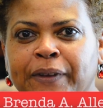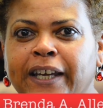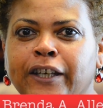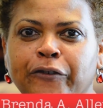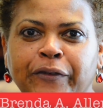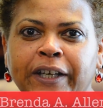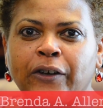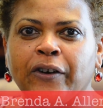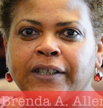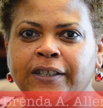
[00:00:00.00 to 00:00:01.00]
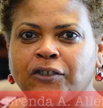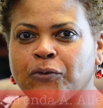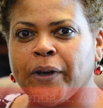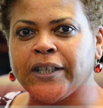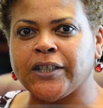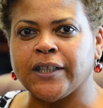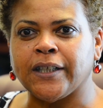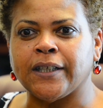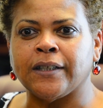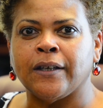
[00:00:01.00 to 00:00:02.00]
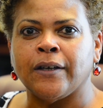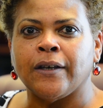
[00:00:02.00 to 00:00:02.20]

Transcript: an arena or a situation